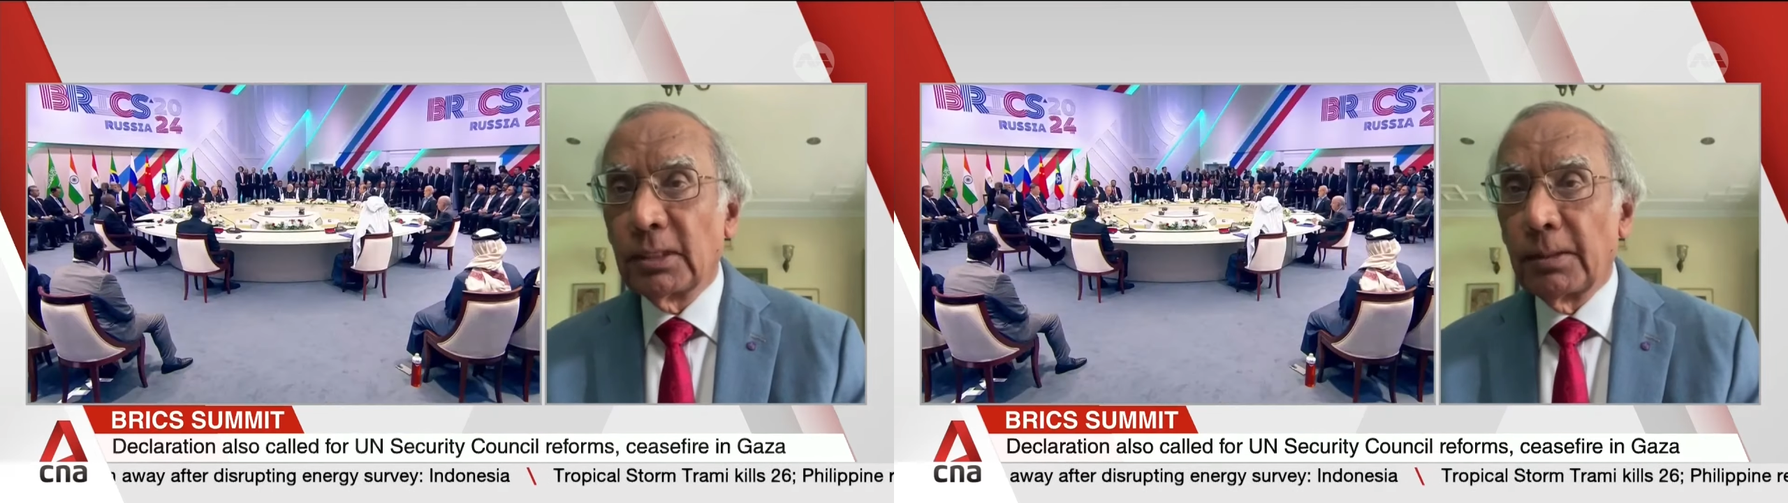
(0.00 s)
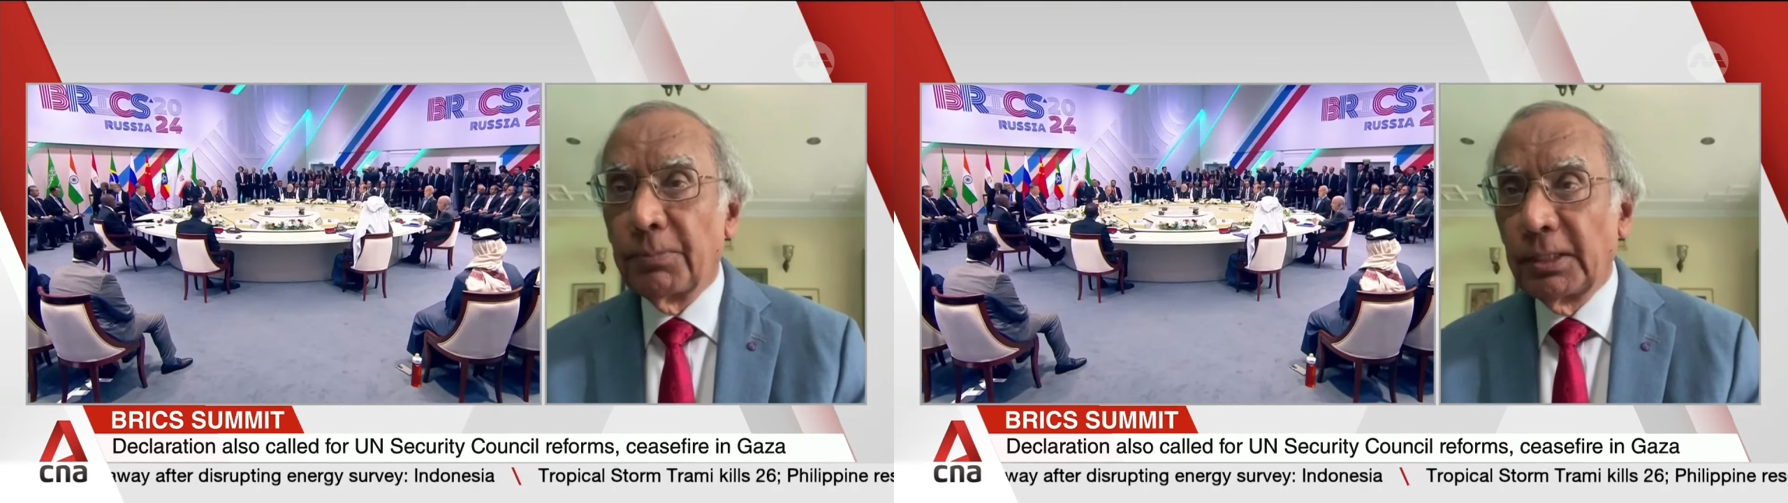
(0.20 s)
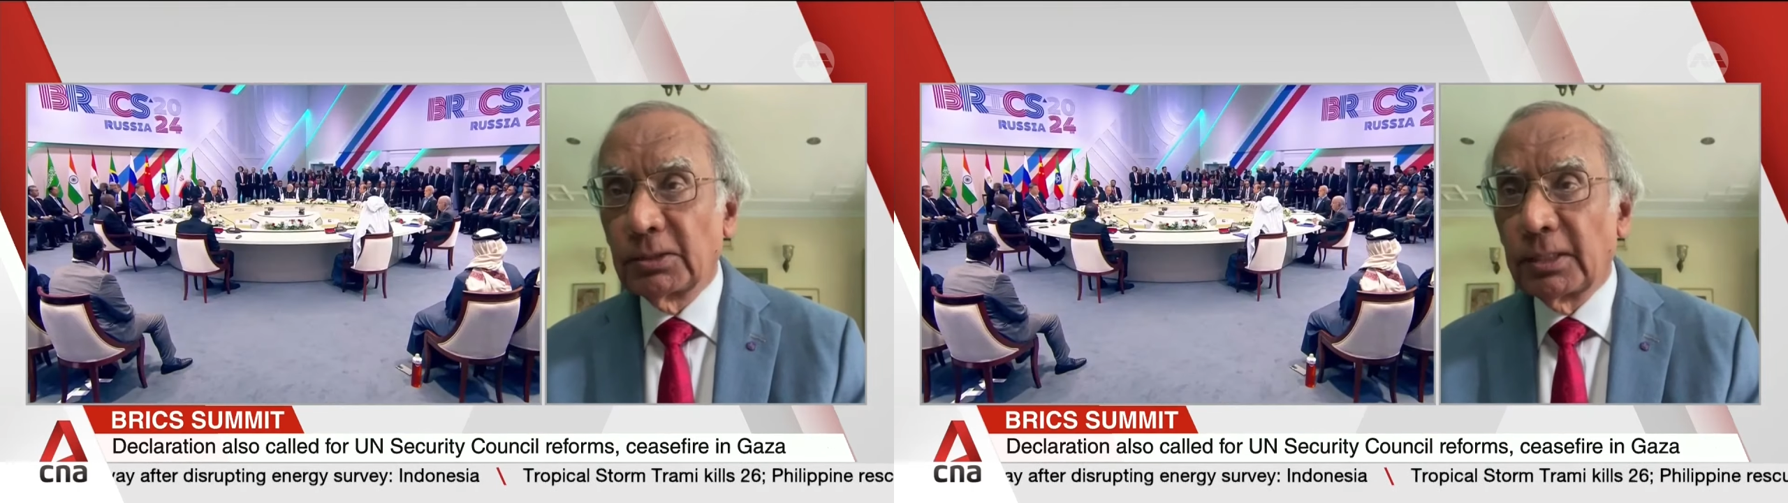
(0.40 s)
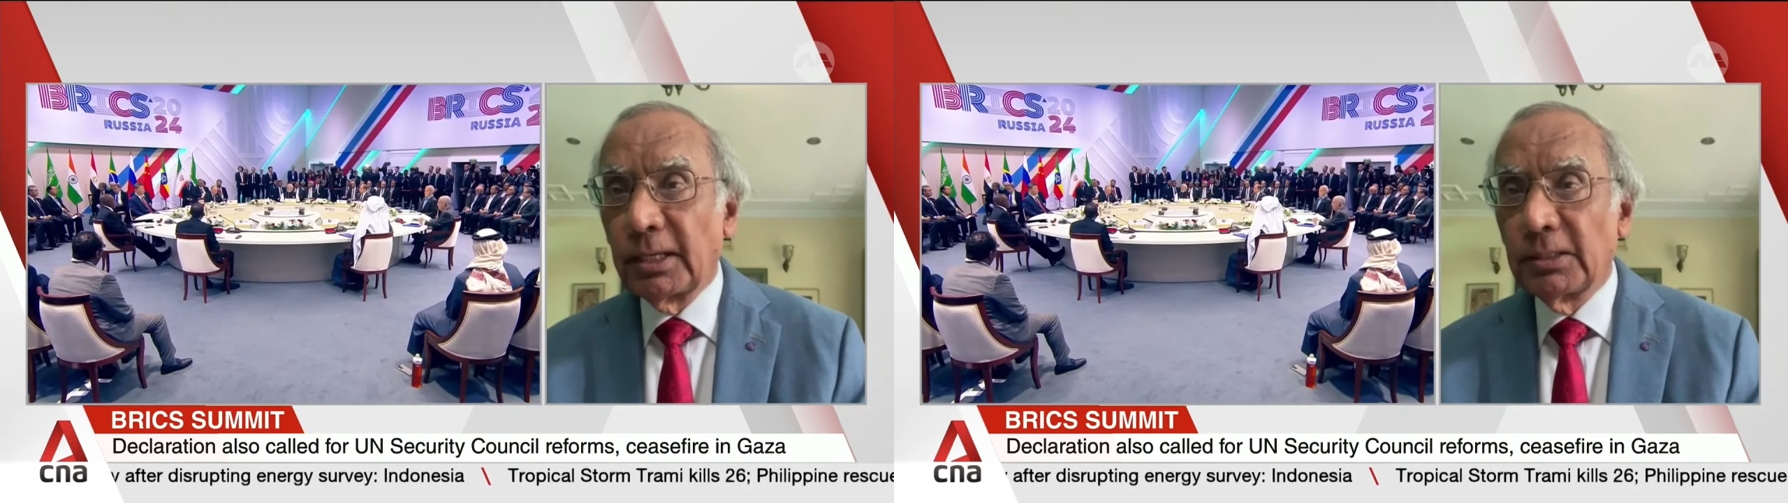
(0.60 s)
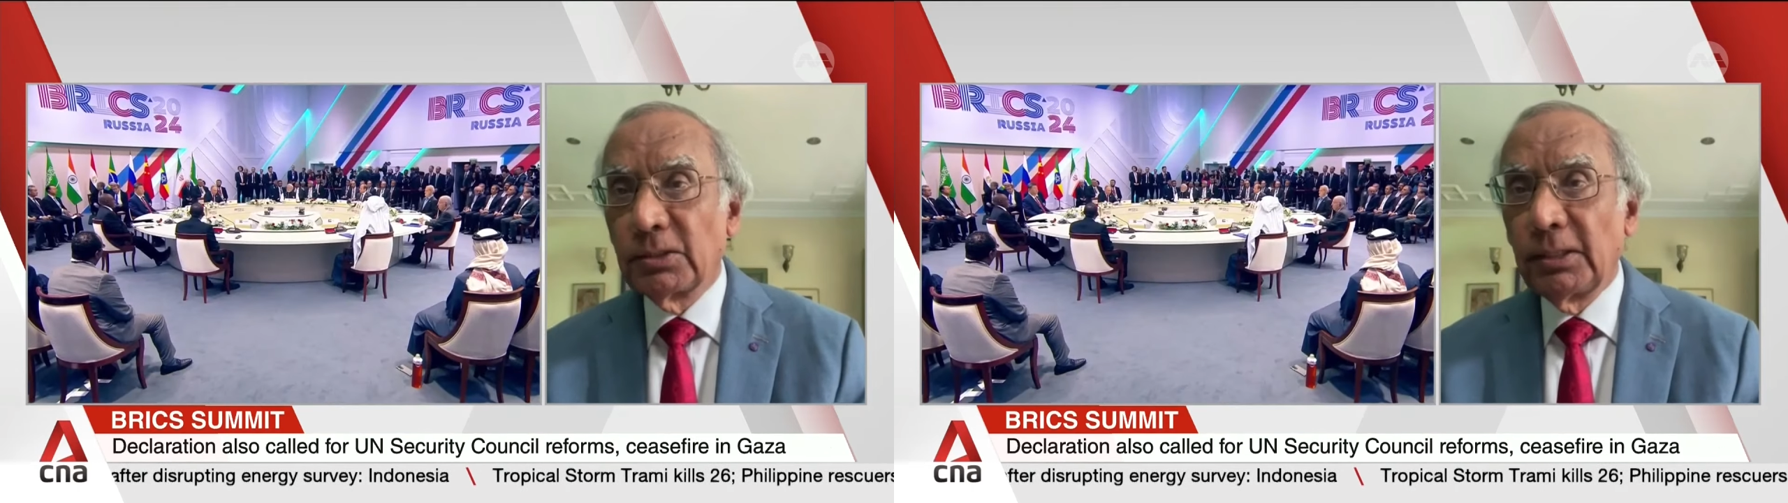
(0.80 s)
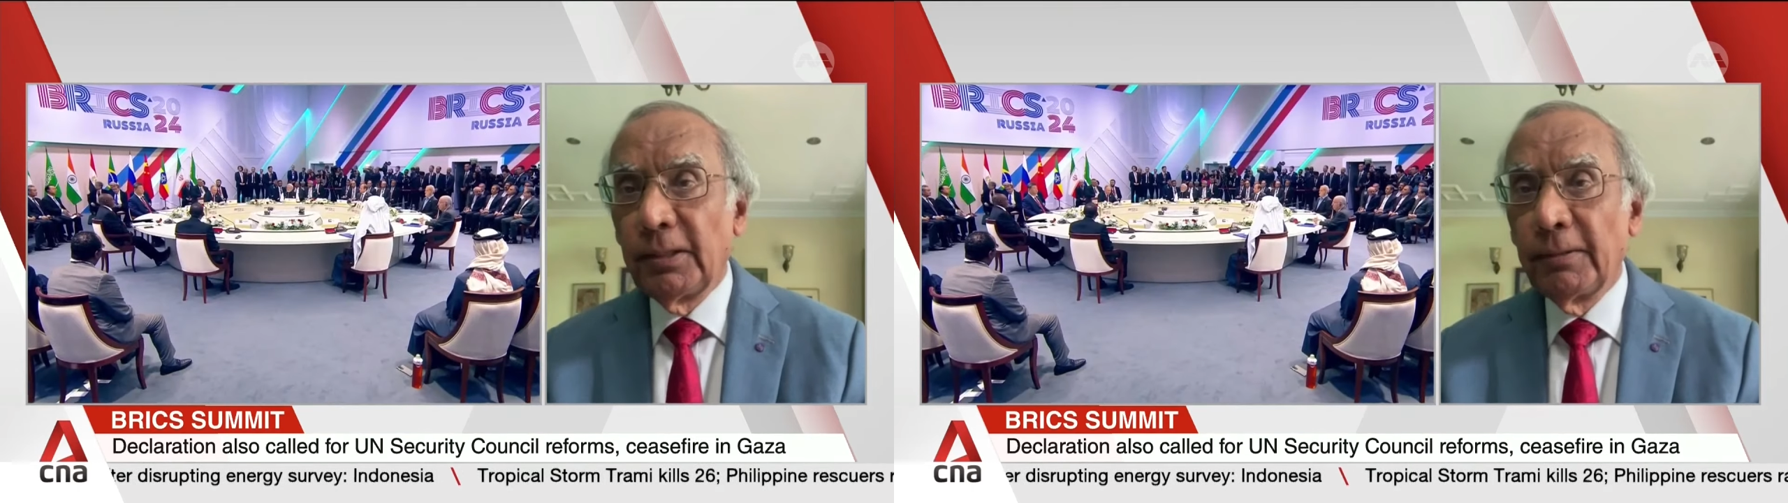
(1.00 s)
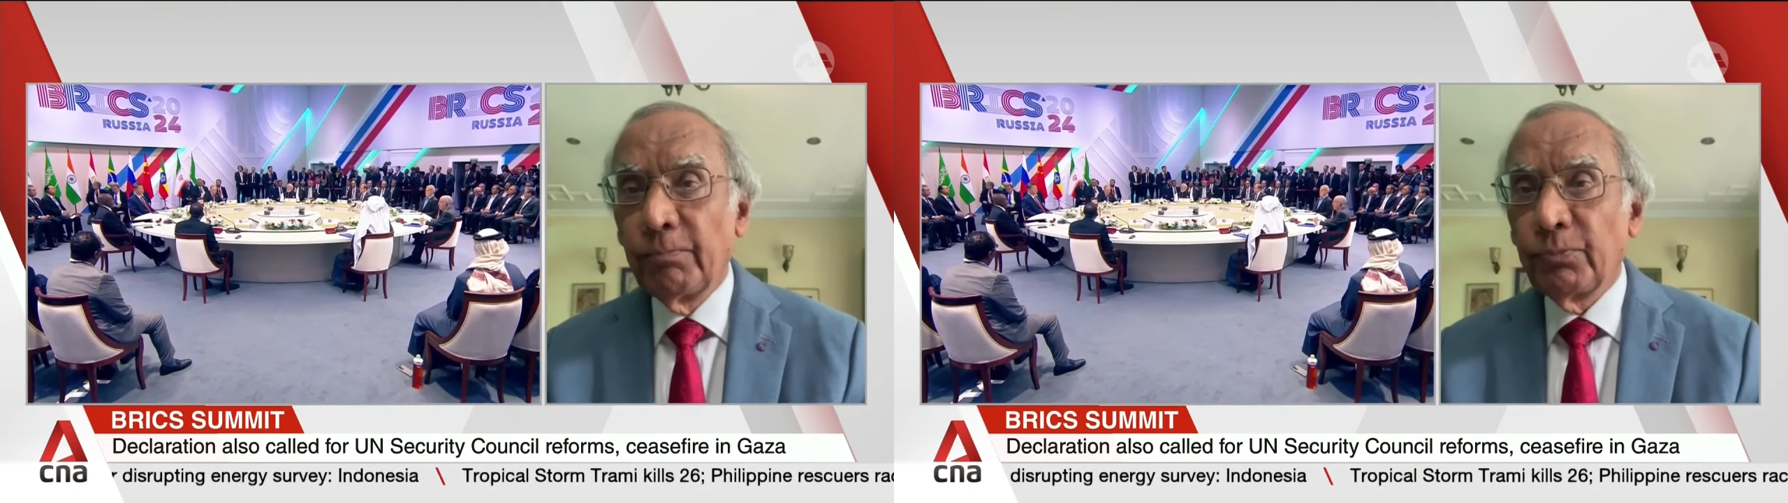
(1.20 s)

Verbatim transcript: the BRICS currency